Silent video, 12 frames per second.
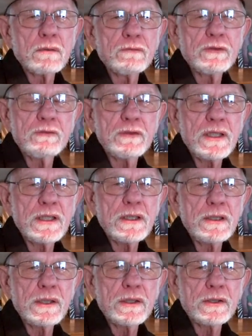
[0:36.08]

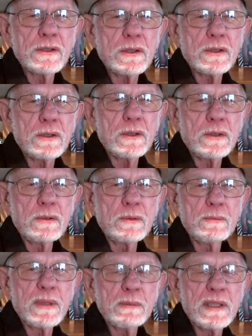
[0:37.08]
15 years ago,
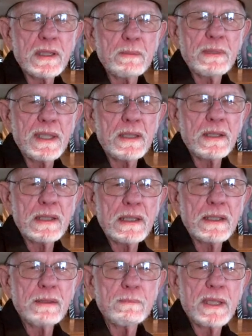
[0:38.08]
maybe a little
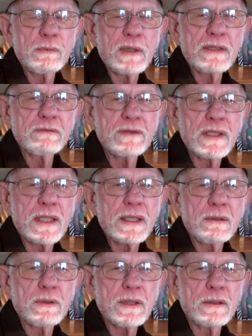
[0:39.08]
better, my wife and I
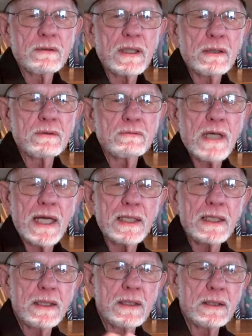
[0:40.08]
were
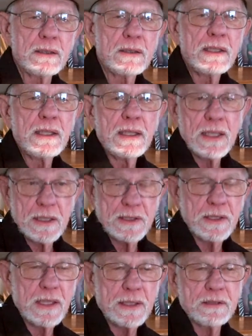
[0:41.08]
riding. I
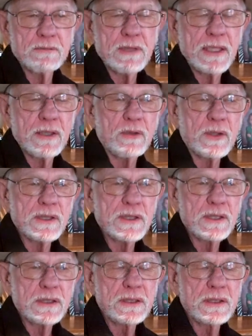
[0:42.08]
still like to ride
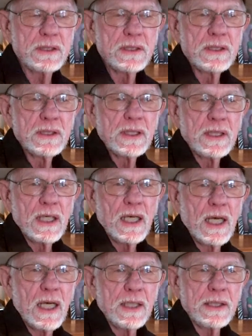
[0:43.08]
horses
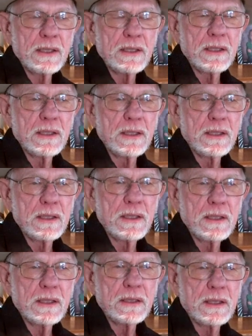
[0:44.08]
in
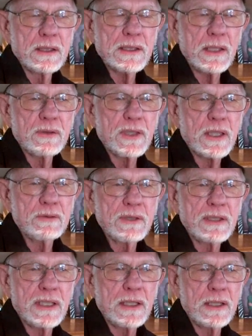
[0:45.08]
the South Country
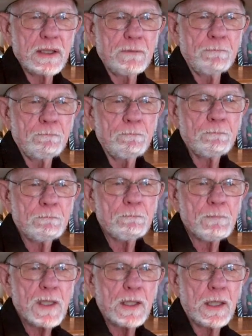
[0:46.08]
there,
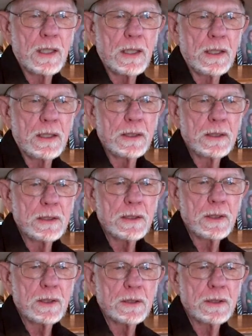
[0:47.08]

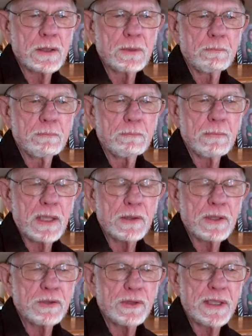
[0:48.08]
along the
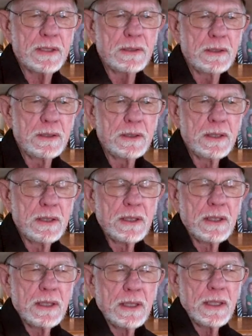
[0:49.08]
Mounted Trail,
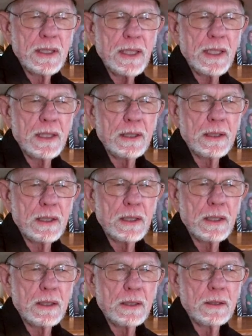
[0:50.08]
and
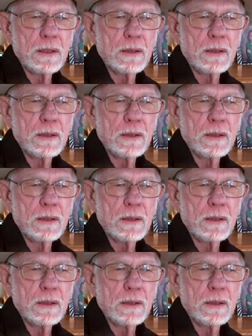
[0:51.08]
there